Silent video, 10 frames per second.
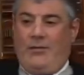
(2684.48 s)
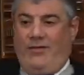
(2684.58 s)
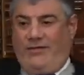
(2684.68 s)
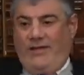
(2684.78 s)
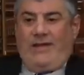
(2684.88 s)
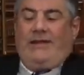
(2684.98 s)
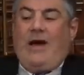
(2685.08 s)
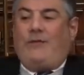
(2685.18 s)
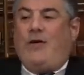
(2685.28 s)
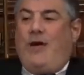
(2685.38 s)
We're sitting
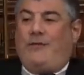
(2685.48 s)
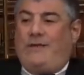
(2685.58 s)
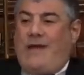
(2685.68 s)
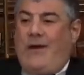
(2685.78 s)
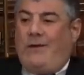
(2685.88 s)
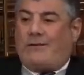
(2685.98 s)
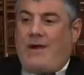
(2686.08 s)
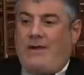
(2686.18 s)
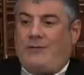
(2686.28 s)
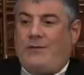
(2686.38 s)
now for half an hour
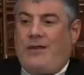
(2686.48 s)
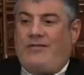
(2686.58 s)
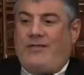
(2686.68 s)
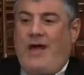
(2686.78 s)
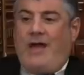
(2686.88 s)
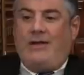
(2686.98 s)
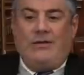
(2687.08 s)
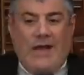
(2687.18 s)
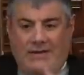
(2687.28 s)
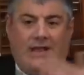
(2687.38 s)
crying for my son.
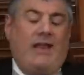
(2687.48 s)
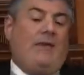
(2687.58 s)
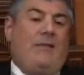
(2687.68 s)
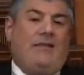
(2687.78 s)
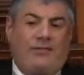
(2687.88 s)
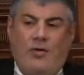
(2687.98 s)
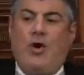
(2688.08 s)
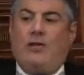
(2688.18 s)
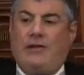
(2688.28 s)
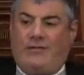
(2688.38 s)
You're not telling me it's
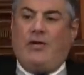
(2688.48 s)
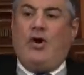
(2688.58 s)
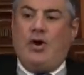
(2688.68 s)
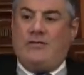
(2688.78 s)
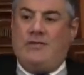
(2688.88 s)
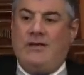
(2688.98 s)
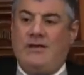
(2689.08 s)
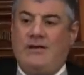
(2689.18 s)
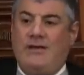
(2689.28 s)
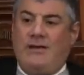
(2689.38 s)
good, it's good.
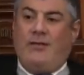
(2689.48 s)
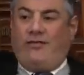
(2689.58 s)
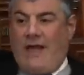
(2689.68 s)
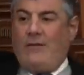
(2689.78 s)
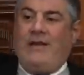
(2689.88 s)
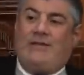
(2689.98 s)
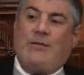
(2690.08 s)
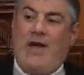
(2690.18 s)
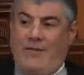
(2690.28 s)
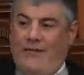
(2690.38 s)
Your son went
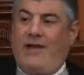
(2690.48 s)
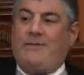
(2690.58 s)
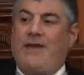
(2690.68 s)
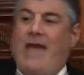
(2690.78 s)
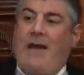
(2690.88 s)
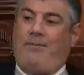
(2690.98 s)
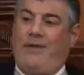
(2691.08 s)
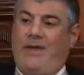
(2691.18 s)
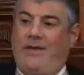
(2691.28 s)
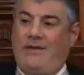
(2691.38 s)
to heaven, be
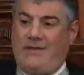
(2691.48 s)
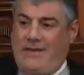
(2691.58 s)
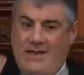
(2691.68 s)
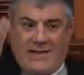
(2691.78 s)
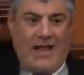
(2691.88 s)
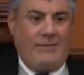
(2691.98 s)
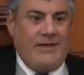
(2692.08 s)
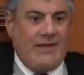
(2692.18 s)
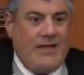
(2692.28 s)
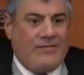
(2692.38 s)
happy. You didn't tell
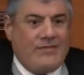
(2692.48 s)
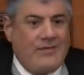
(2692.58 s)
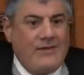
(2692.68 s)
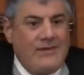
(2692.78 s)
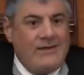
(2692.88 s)
me this.